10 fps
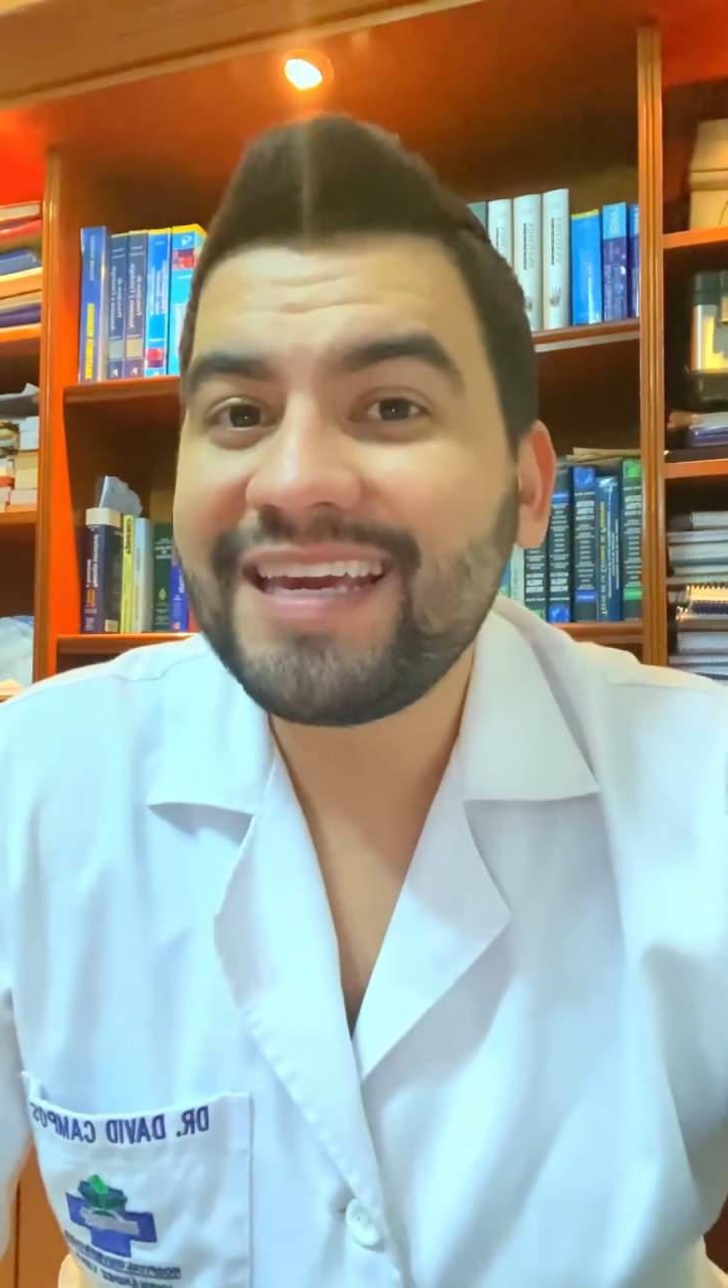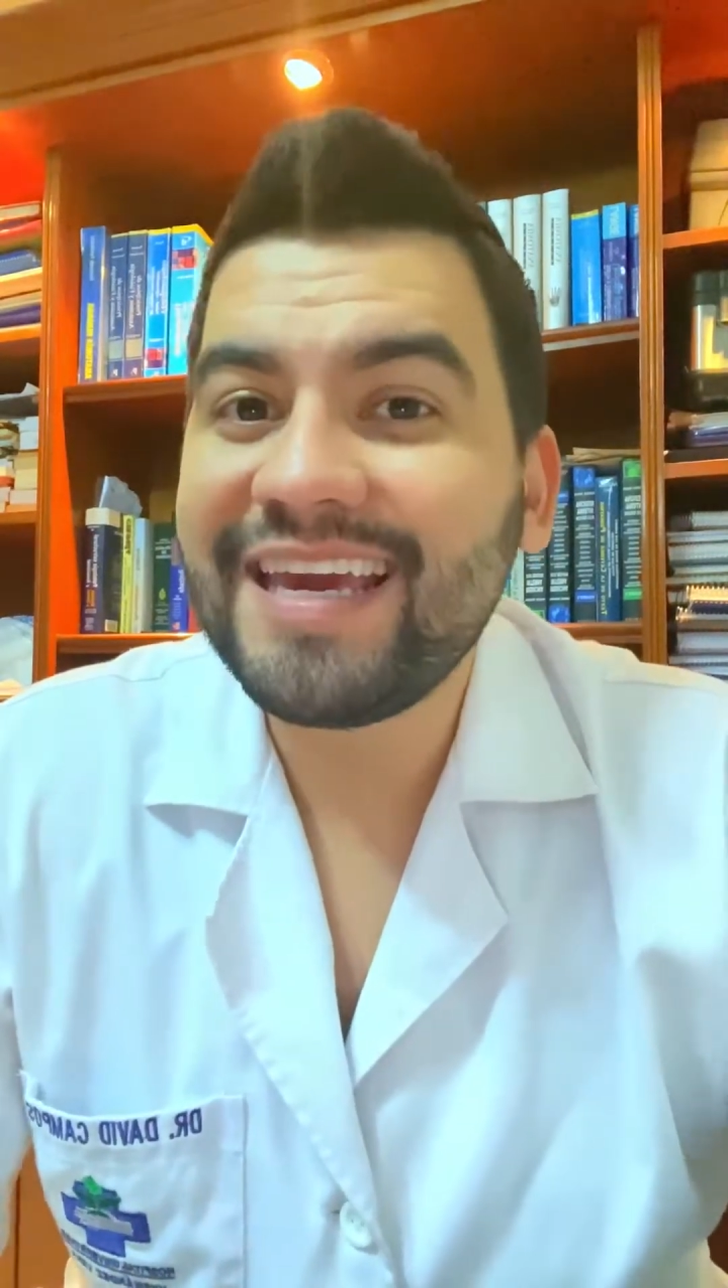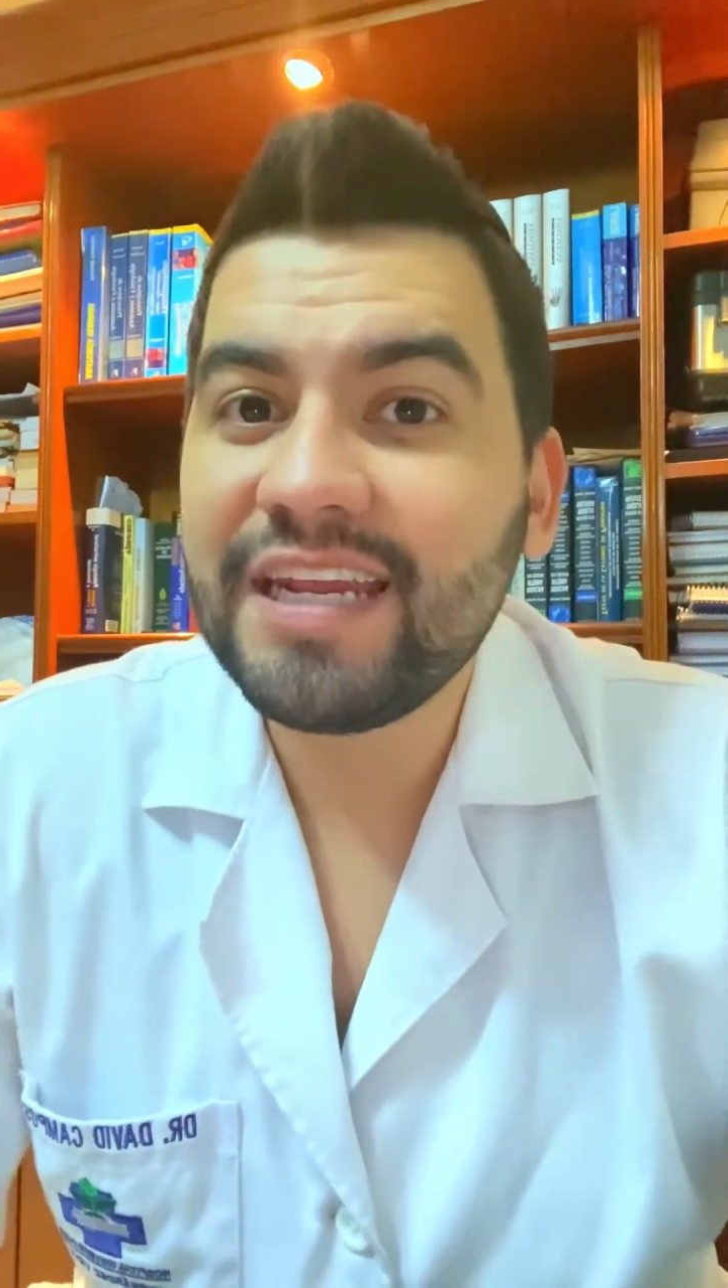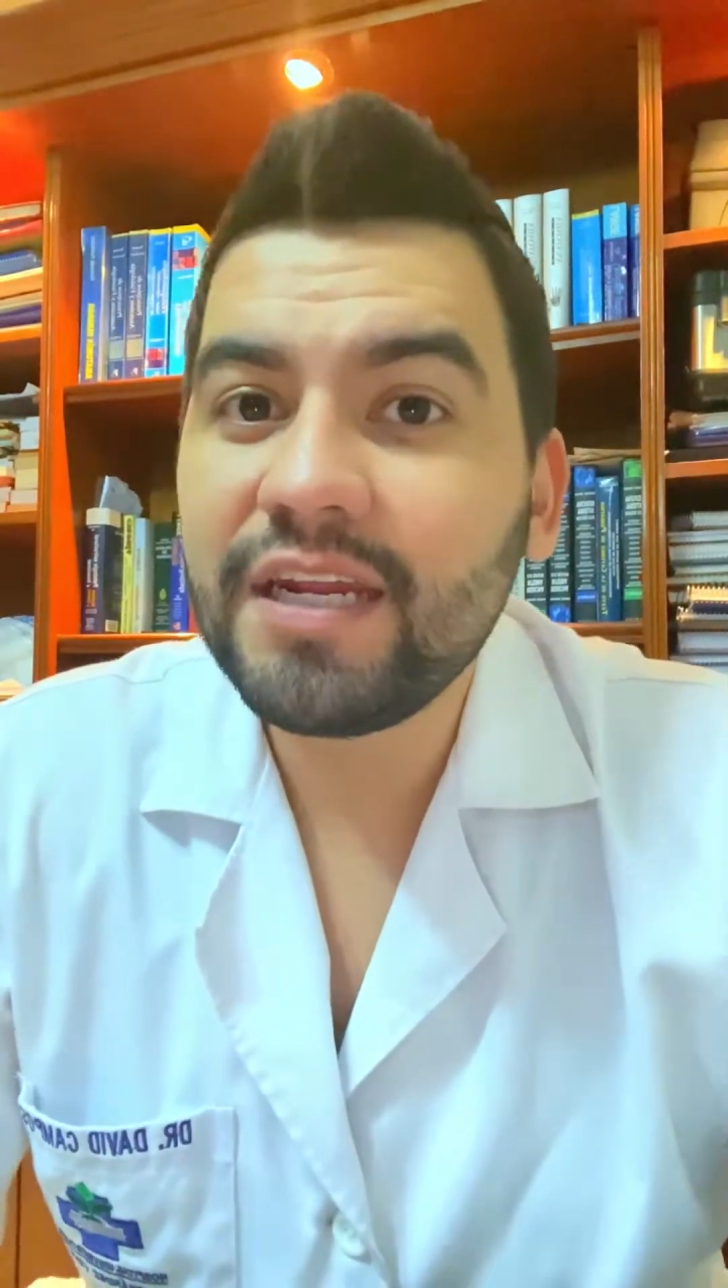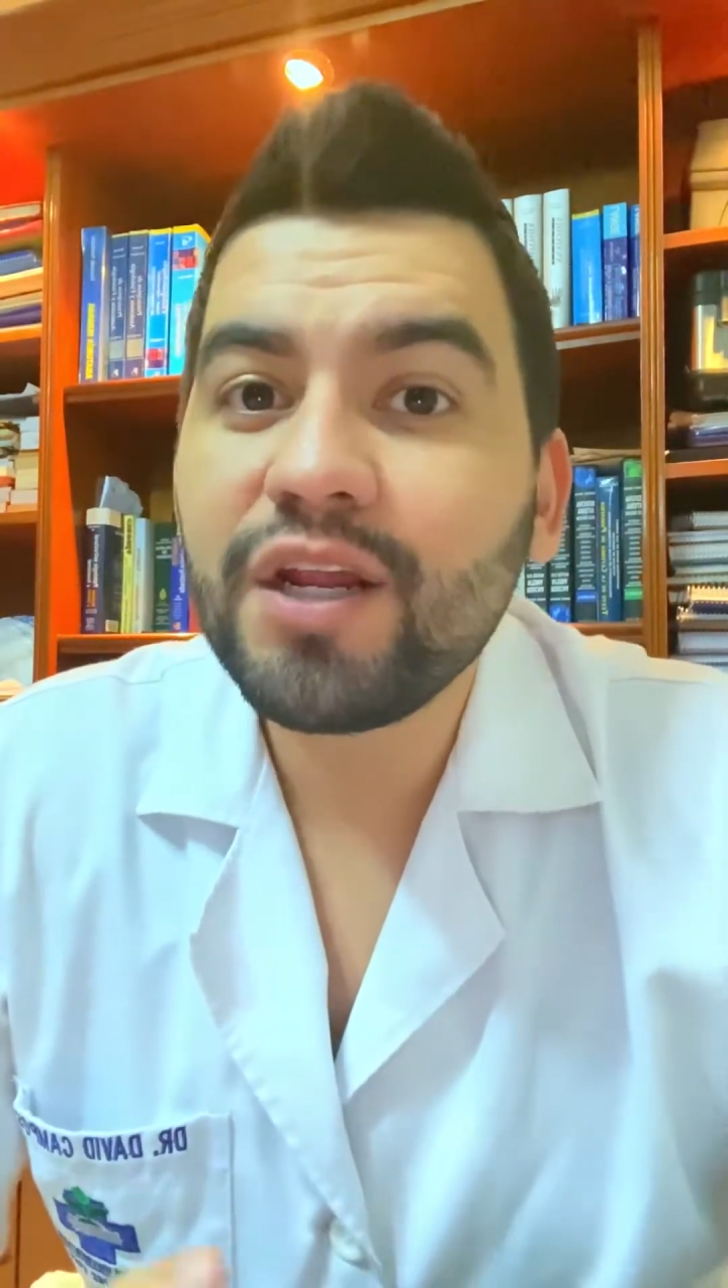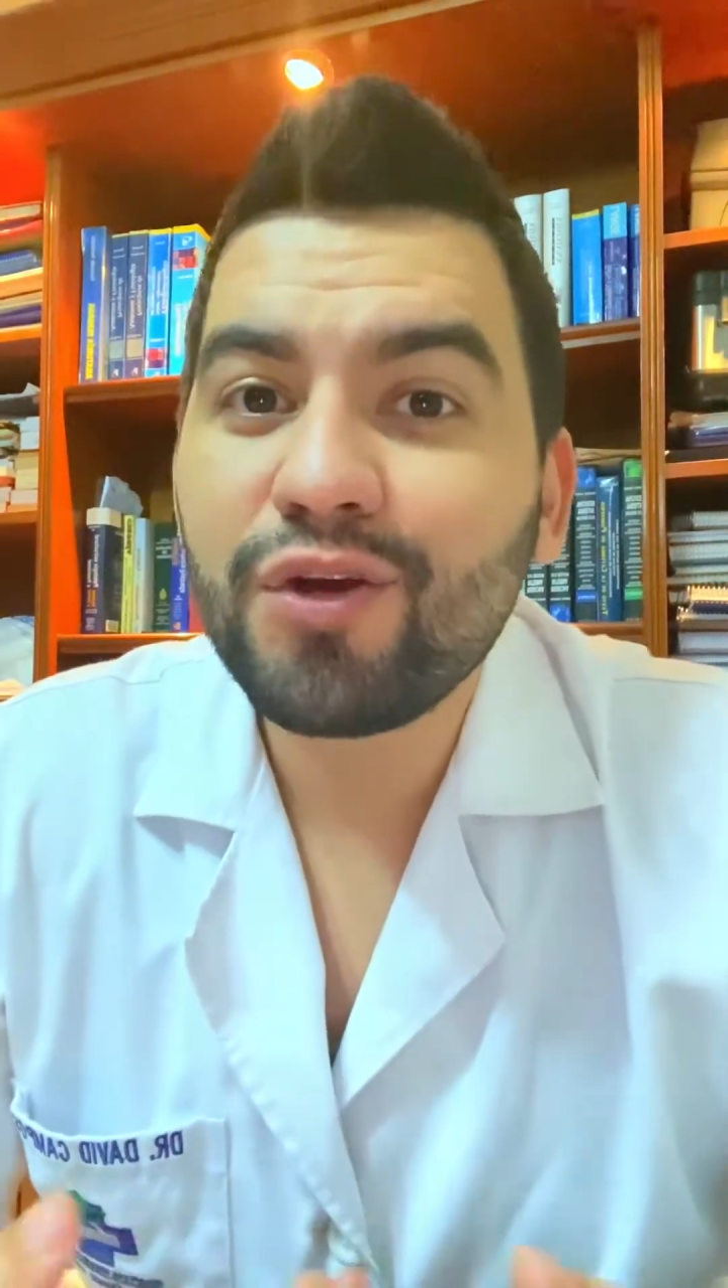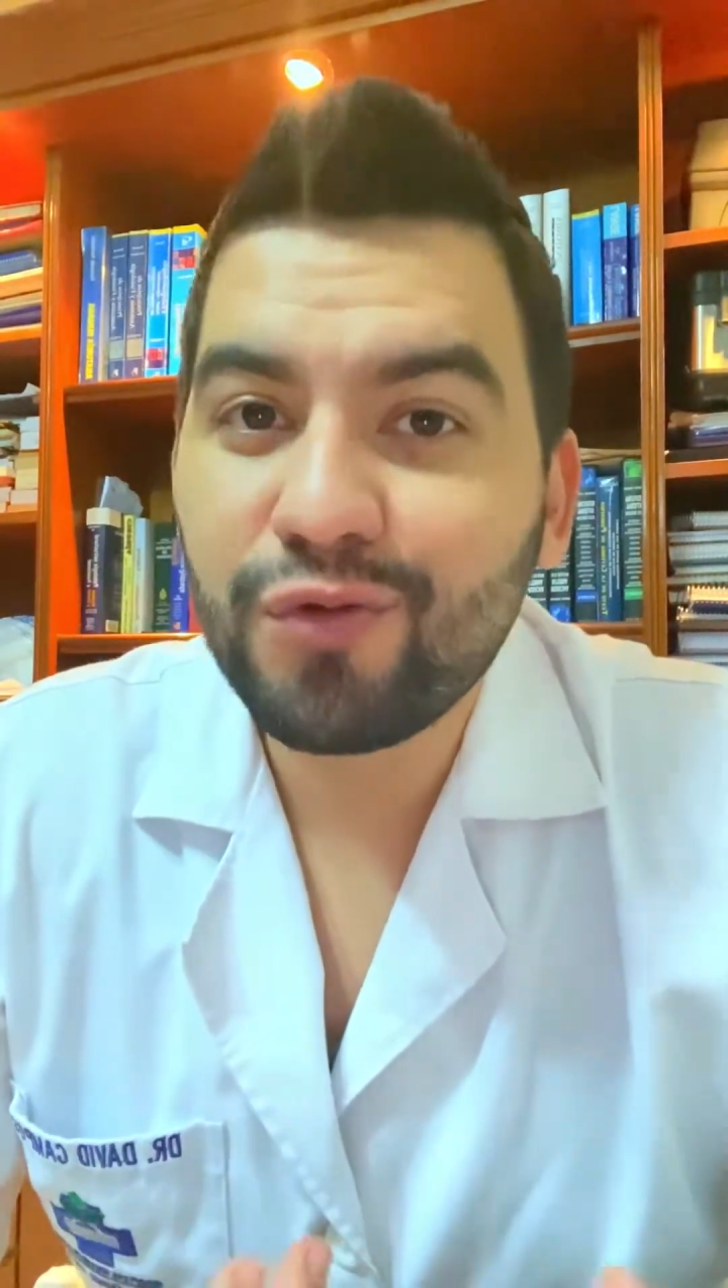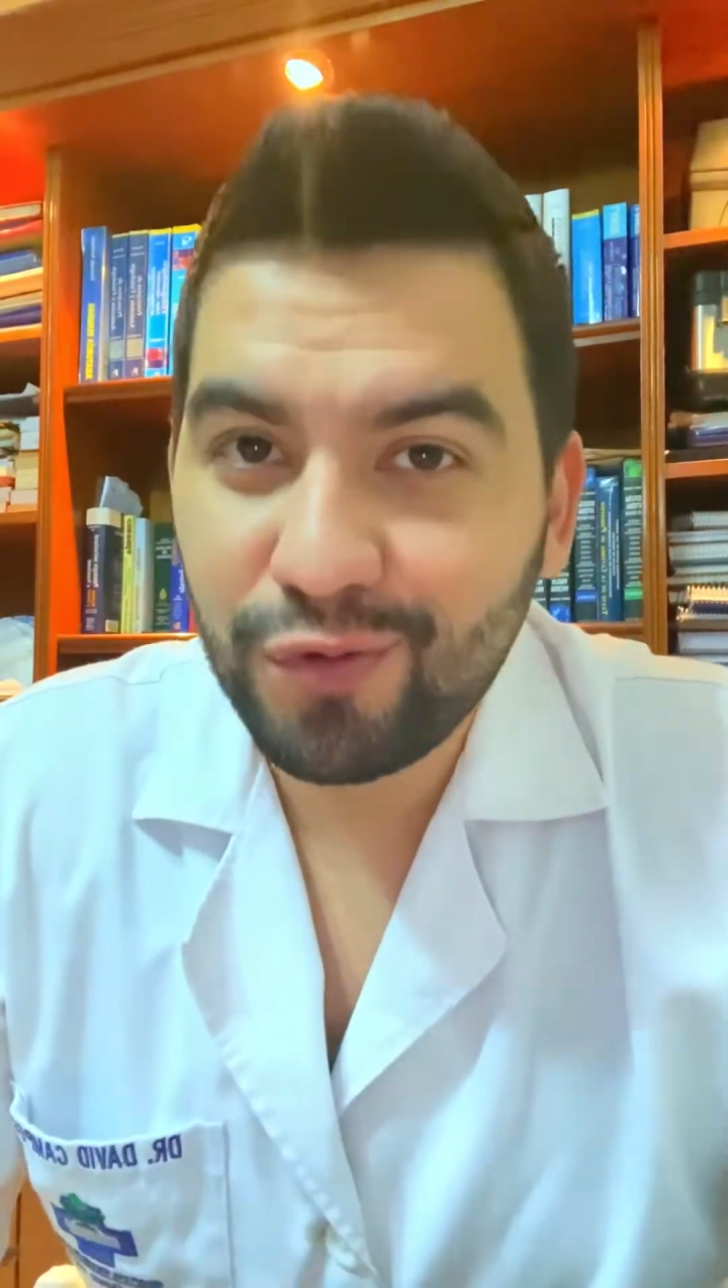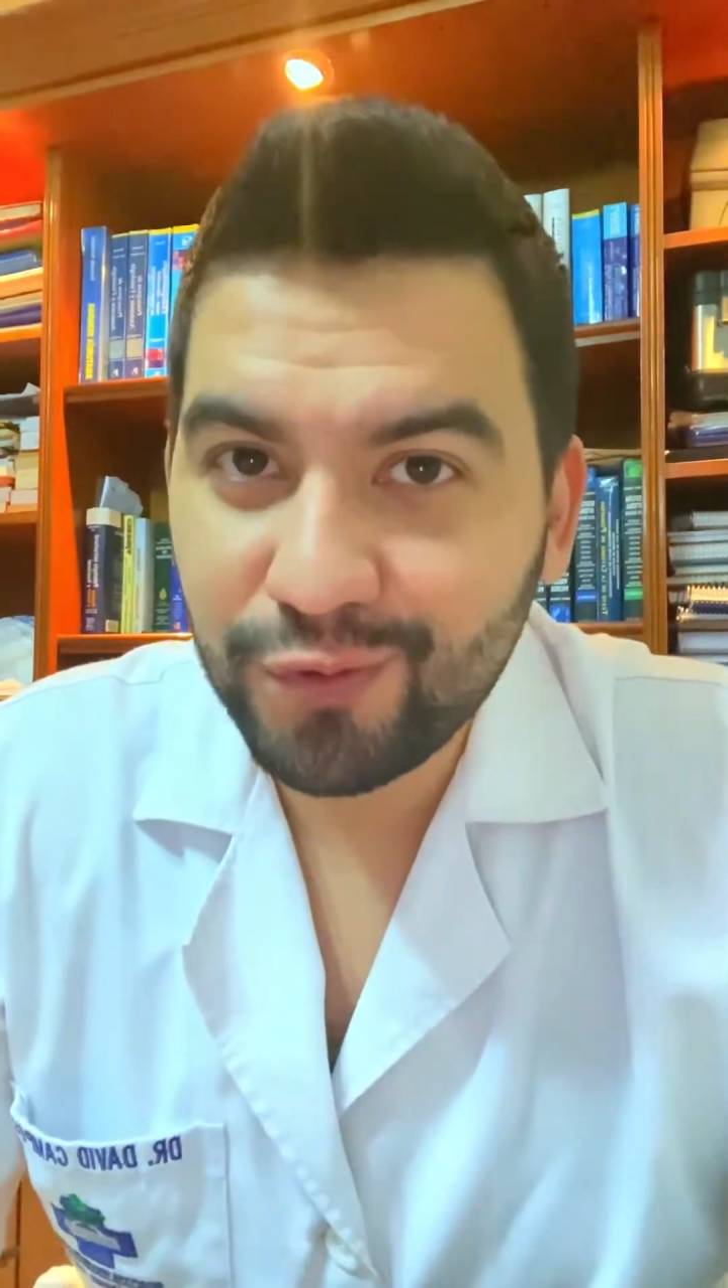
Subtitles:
gluten.